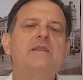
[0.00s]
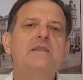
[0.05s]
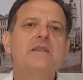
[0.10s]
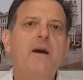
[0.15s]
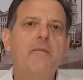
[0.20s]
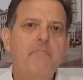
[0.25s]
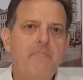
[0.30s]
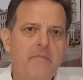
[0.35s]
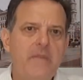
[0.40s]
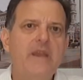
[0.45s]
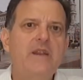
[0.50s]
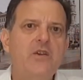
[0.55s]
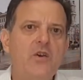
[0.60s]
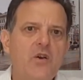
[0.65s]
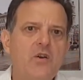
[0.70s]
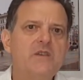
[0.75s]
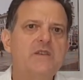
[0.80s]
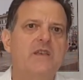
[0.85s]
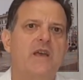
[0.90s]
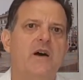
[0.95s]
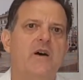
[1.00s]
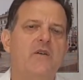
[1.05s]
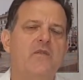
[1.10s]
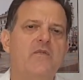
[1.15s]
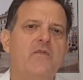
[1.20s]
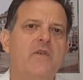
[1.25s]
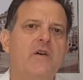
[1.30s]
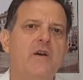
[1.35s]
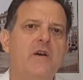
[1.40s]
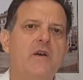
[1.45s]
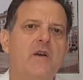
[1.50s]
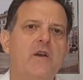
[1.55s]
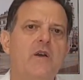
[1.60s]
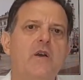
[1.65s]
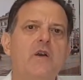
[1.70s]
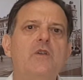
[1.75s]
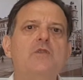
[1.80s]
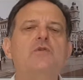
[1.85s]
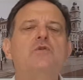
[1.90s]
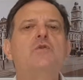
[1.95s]
submit herself
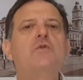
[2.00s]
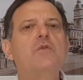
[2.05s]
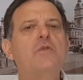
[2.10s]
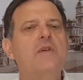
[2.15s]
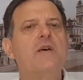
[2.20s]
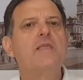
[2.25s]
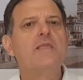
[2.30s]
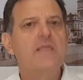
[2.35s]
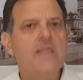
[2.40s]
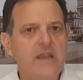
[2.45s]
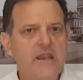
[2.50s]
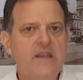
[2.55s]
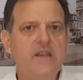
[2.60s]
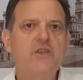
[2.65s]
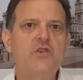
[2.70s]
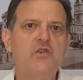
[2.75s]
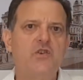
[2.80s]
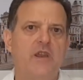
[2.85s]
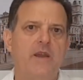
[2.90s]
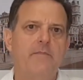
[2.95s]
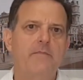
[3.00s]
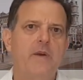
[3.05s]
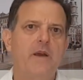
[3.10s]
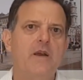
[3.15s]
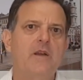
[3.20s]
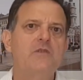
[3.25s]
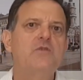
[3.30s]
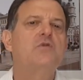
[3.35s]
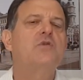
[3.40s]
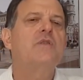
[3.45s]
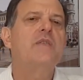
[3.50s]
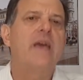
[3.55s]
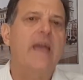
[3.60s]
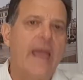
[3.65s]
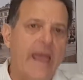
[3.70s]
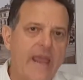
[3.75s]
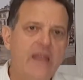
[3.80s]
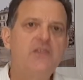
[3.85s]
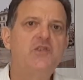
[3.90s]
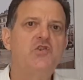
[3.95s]
to the leadership, to the
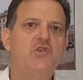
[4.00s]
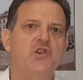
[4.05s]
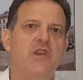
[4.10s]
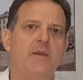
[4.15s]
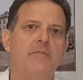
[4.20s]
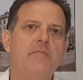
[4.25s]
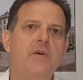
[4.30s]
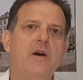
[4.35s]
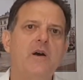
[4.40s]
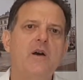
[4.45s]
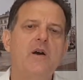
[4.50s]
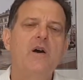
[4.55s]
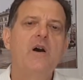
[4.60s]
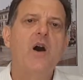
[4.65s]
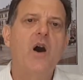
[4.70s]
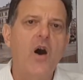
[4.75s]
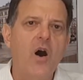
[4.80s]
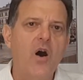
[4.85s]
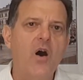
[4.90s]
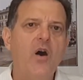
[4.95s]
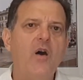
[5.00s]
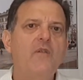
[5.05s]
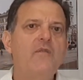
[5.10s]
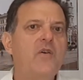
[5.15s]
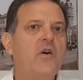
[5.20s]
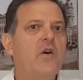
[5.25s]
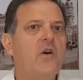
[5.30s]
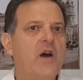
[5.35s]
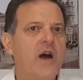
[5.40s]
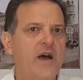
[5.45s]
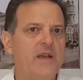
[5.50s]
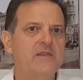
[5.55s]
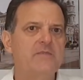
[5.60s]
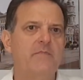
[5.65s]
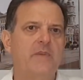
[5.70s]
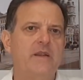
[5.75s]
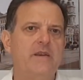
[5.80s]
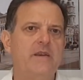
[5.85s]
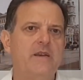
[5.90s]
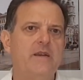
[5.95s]
headship of her
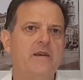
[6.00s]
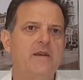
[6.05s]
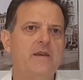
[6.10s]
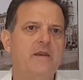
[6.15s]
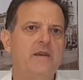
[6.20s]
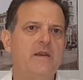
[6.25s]
husband.